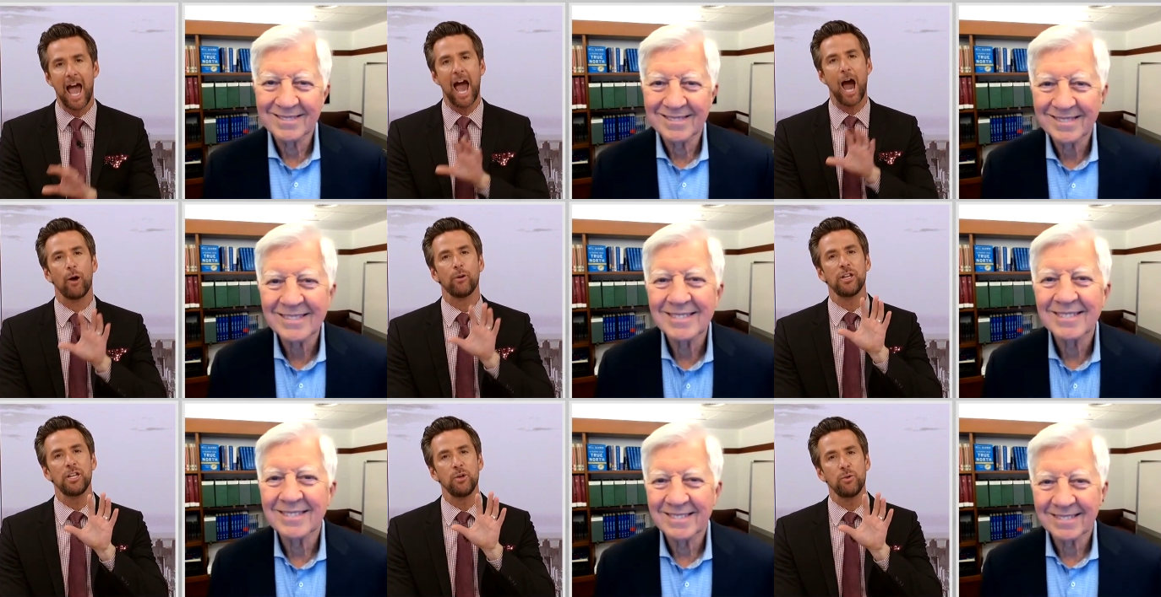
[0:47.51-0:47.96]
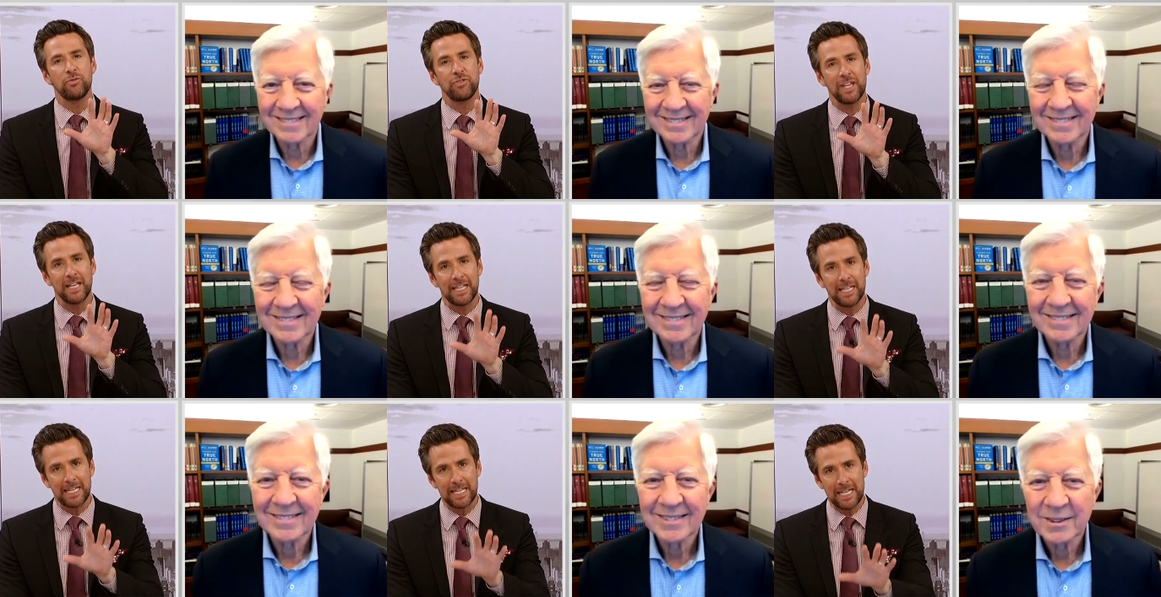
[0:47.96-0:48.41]
Speaker 1: How do you
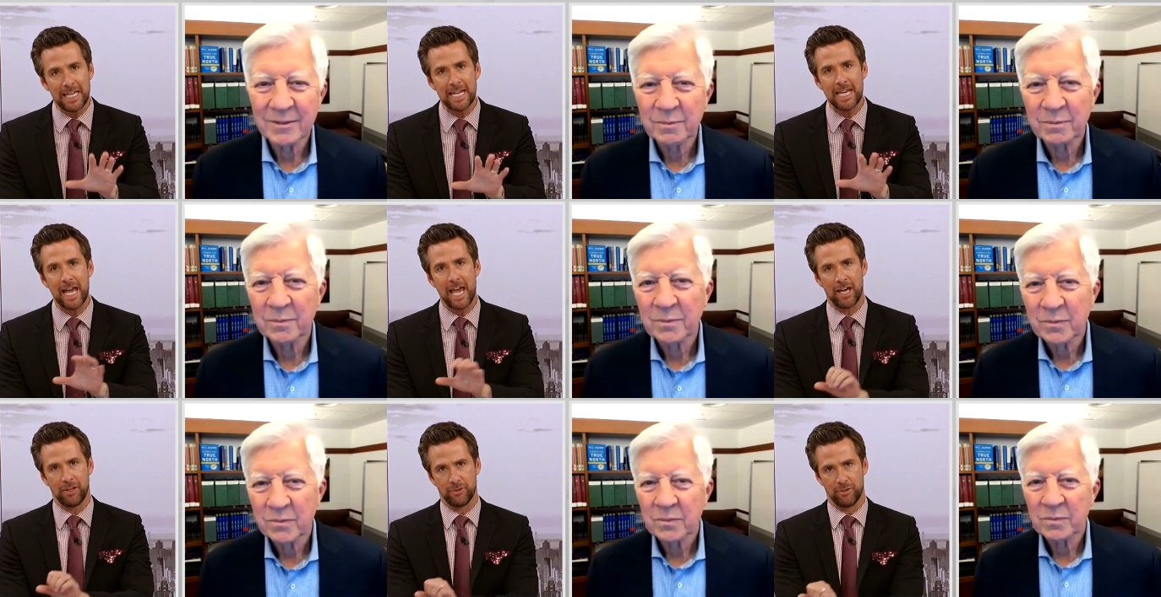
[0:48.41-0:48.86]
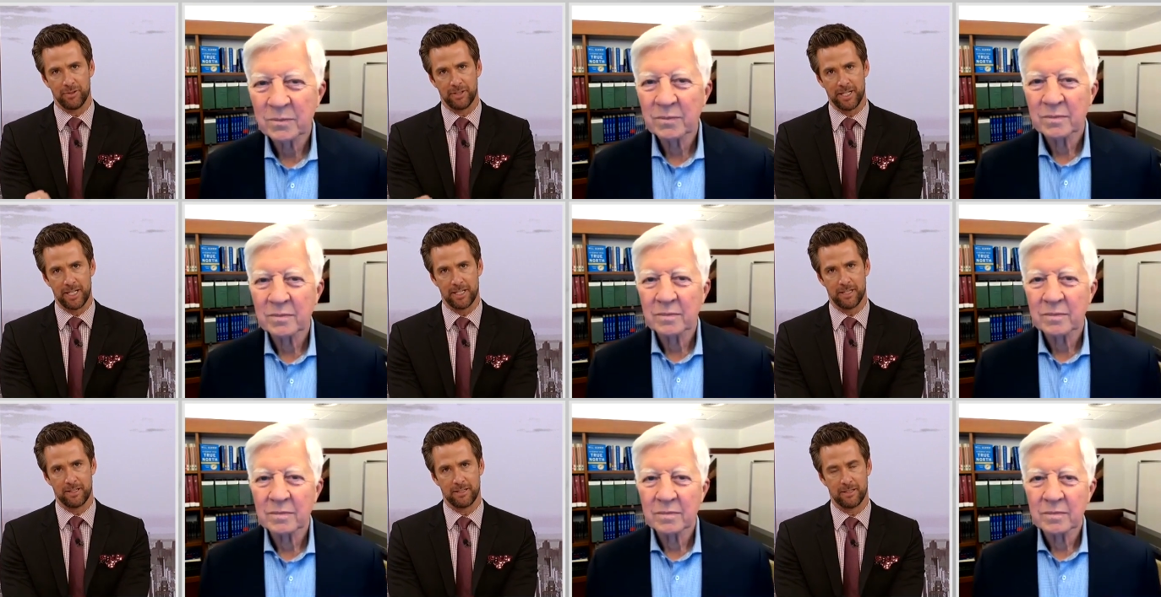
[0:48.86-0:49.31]
think he handled
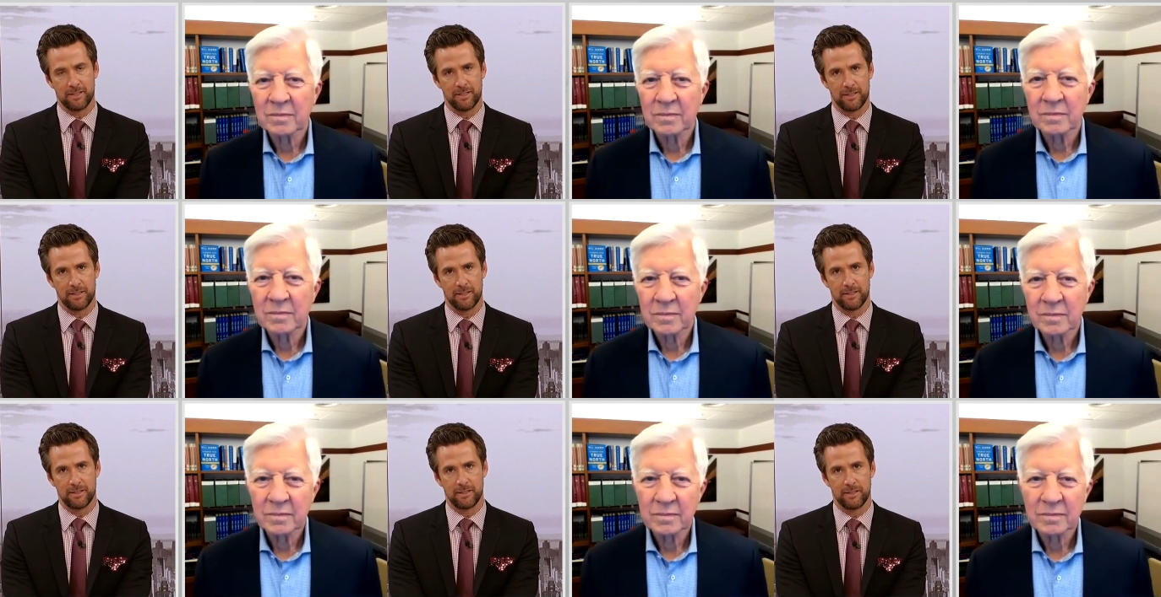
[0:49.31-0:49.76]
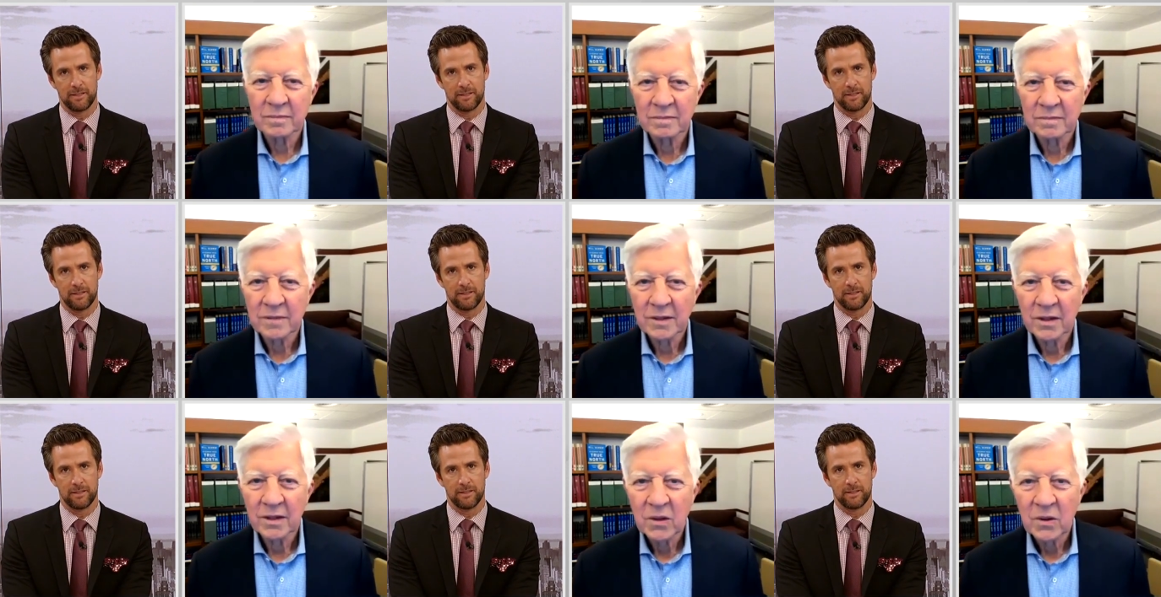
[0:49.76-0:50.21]
it?
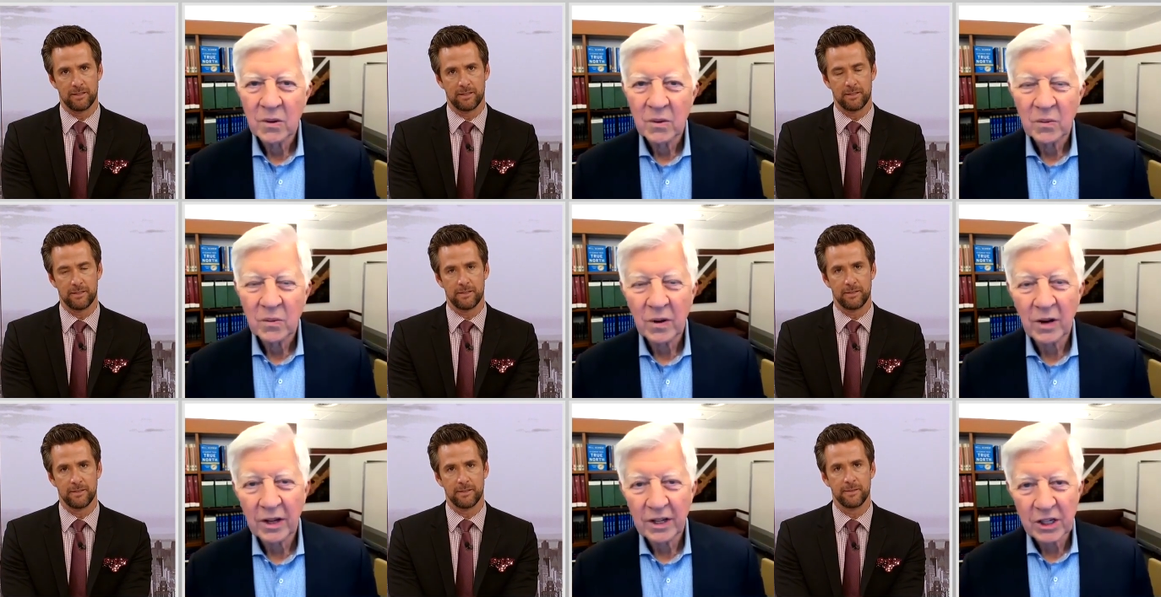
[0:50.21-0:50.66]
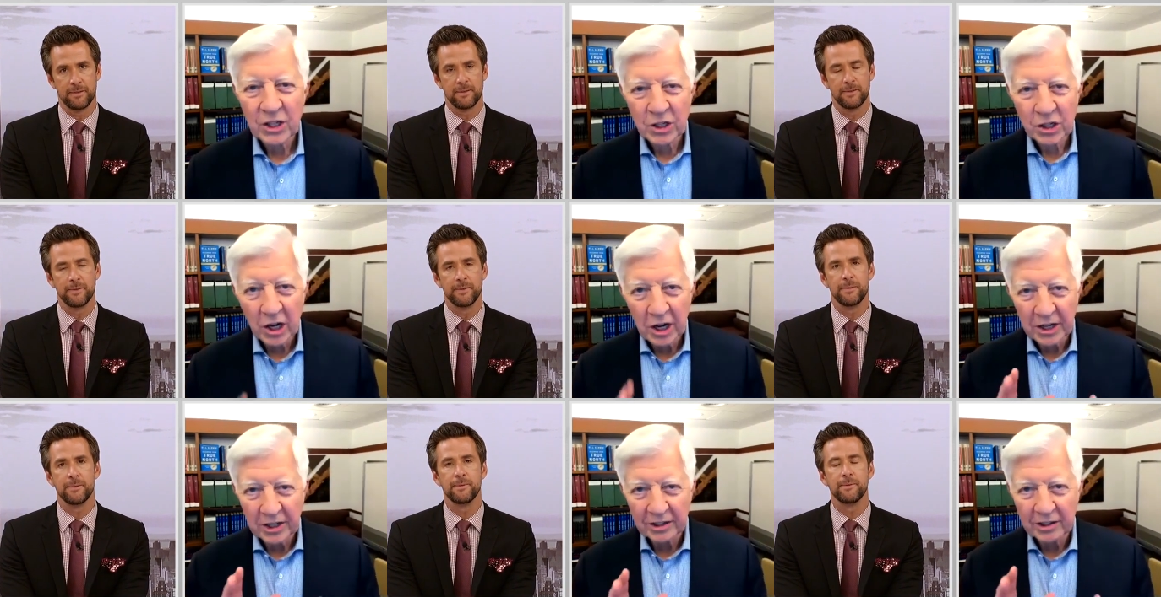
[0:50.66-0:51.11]
Speaker 2: Well, he
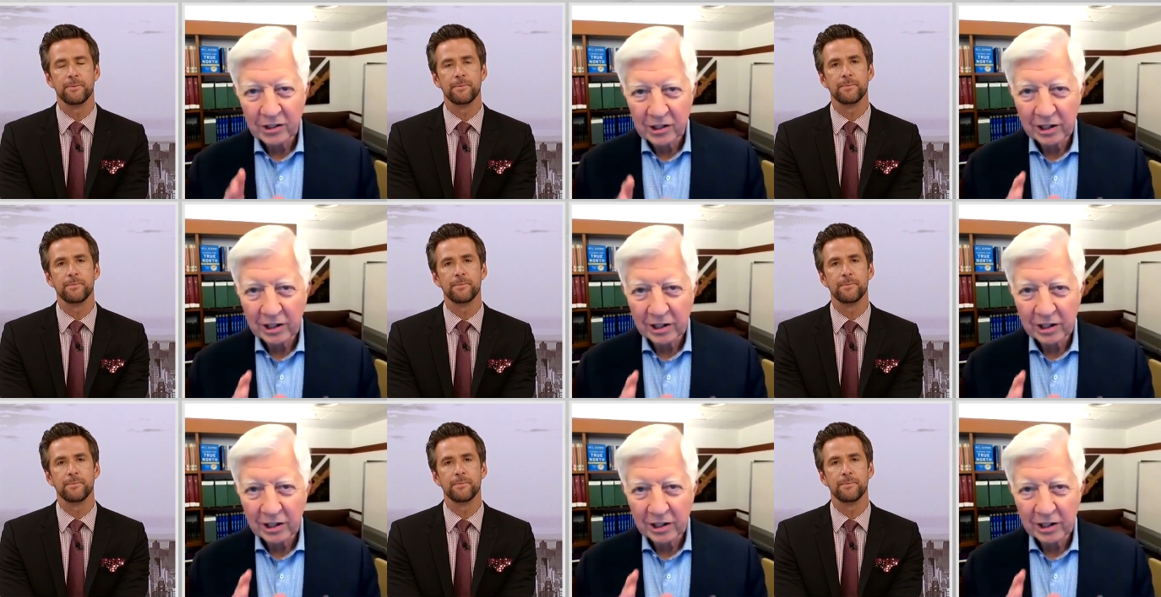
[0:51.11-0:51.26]
should,